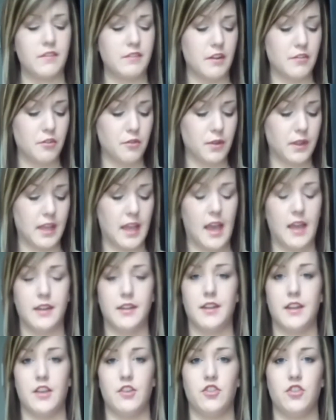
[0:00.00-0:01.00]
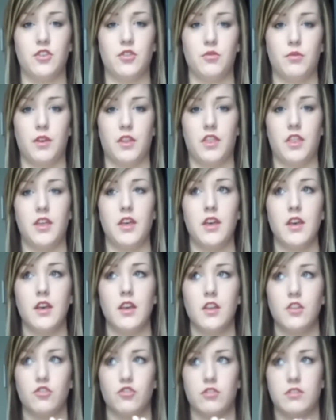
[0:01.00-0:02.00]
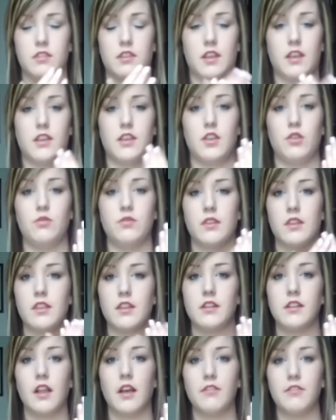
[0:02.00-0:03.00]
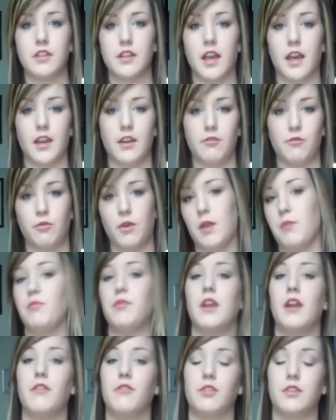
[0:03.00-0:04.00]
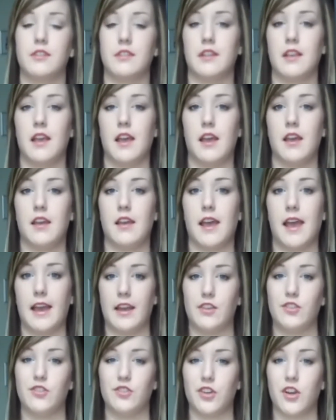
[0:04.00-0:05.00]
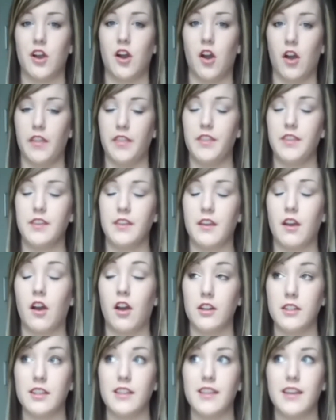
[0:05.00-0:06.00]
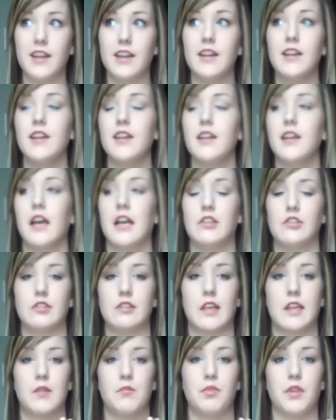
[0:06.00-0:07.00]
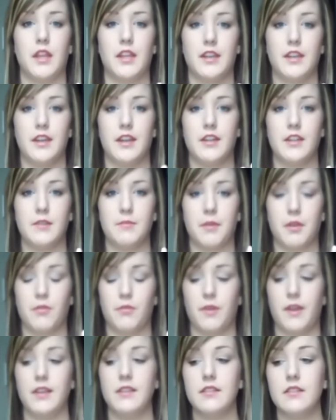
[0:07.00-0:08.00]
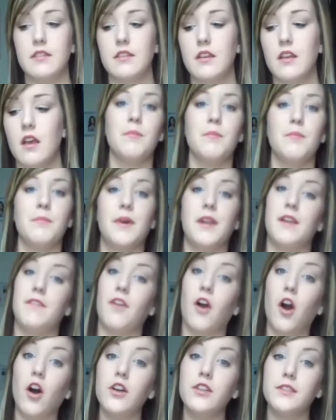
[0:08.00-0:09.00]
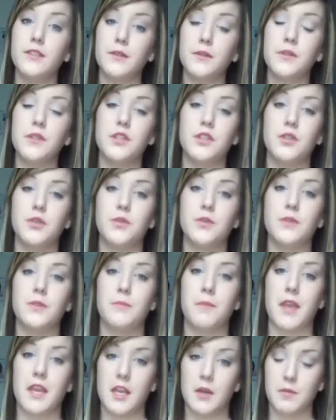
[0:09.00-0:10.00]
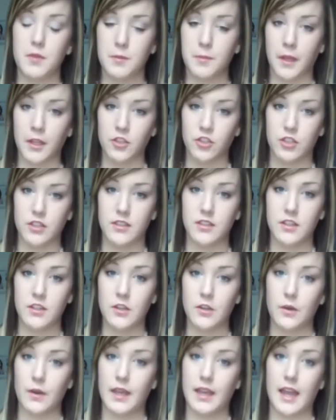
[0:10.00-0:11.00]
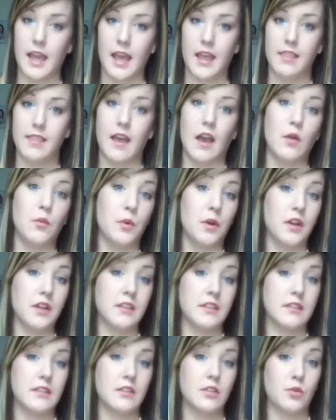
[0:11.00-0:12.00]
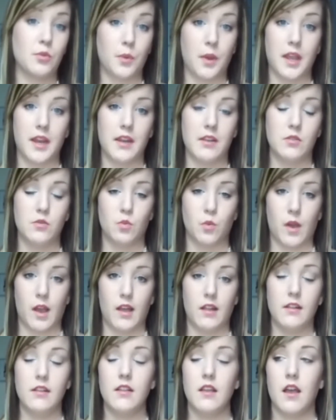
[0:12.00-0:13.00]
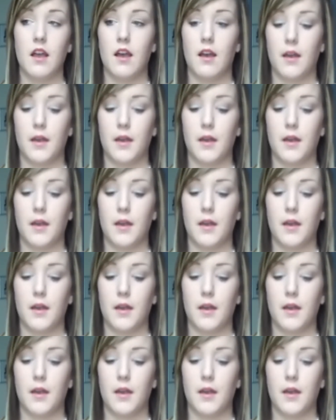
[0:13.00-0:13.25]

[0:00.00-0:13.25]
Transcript: never really had an issue with just like using the glove to kind of wipe whatever's extra onto there. I just kind of blend it into my wrist. But I've also used makeup sponges to do it, and that works great as well.